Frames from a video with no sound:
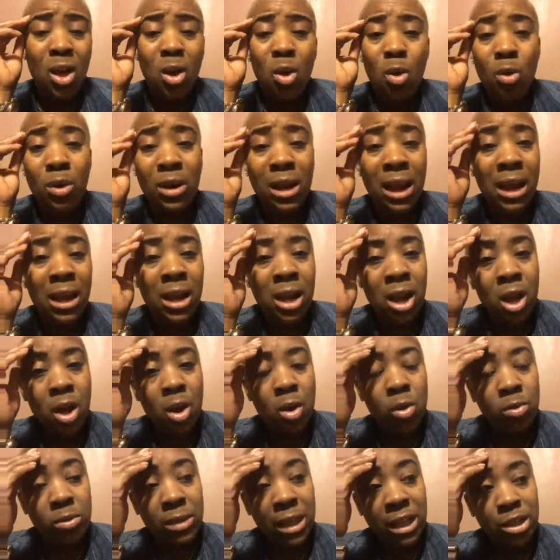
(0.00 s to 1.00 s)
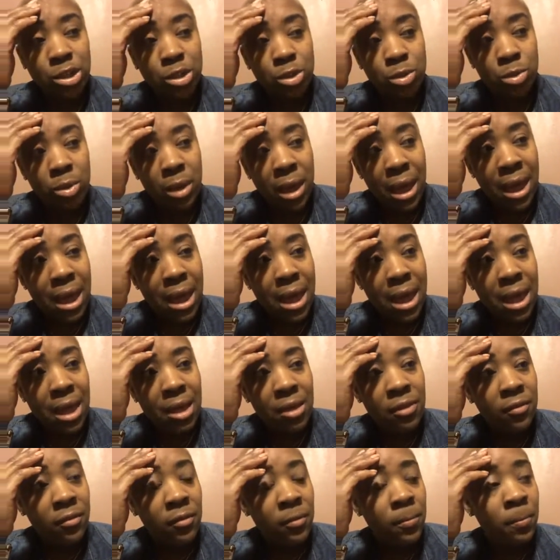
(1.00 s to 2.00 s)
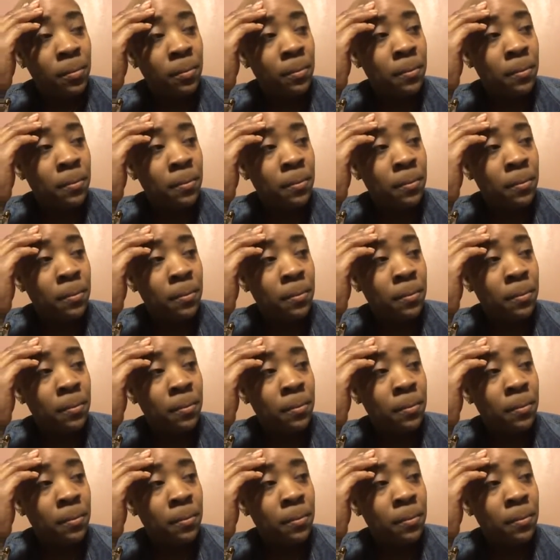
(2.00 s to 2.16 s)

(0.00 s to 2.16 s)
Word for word: or they know that you have